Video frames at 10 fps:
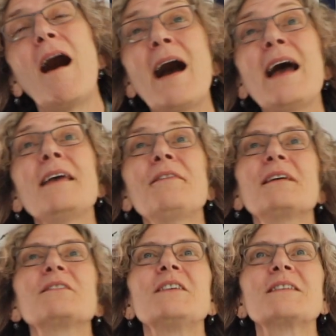I
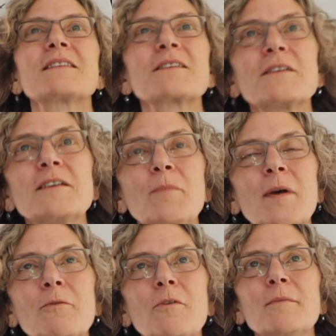think Jesus couldn't have
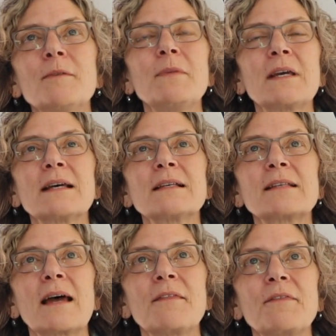been a woman because
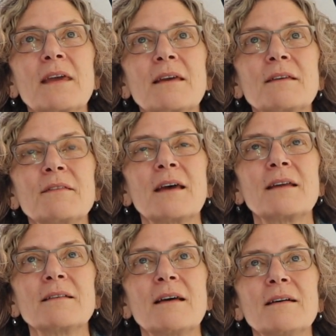I think
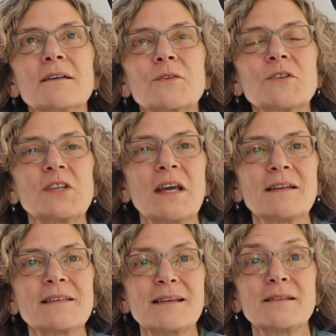that
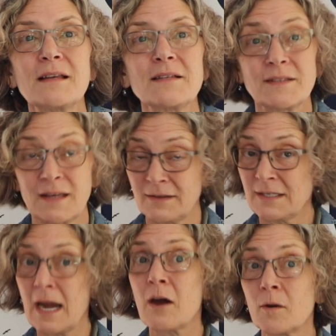Christianity is a
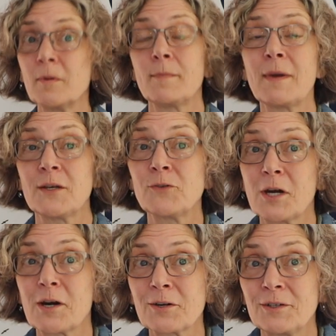terribly
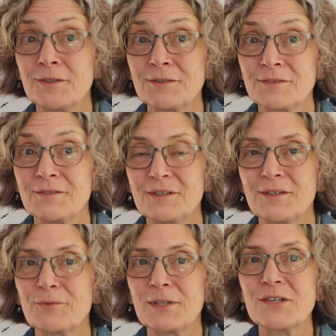patriarchal
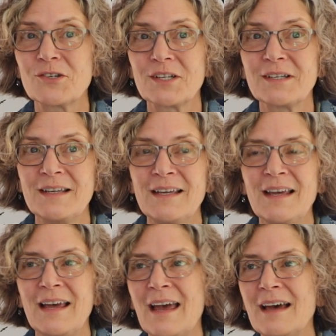religion,
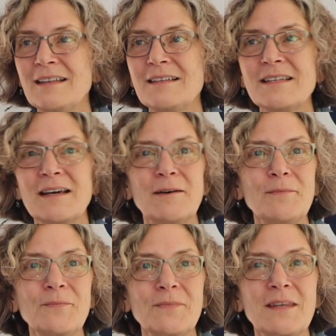and
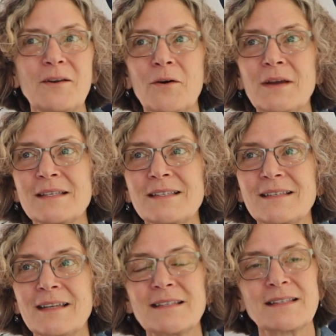you know, it's